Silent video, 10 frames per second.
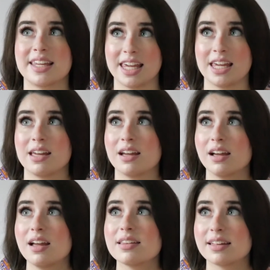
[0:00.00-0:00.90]

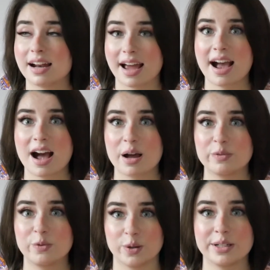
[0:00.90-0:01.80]
key that I
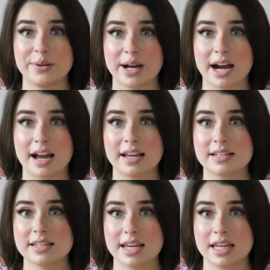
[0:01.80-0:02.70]
have for you
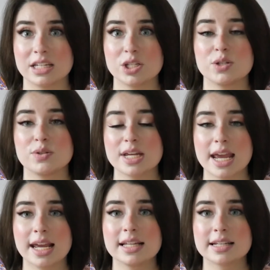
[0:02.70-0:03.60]
guys is to
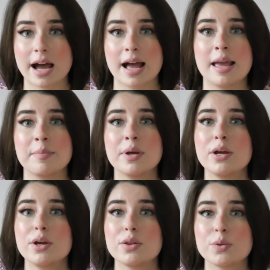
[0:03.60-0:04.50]
take time
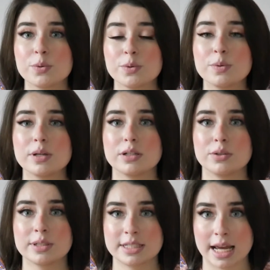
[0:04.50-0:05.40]
through
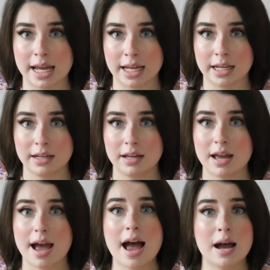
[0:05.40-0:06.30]
your day
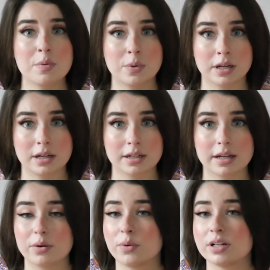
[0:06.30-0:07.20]
at
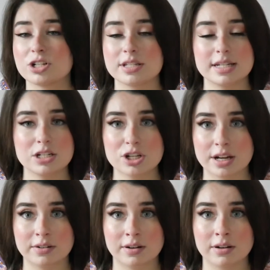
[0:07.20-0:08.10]
work or just in
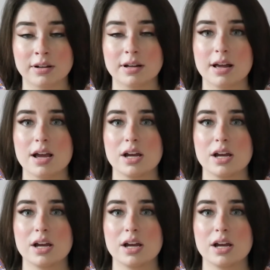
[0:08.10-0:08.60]
general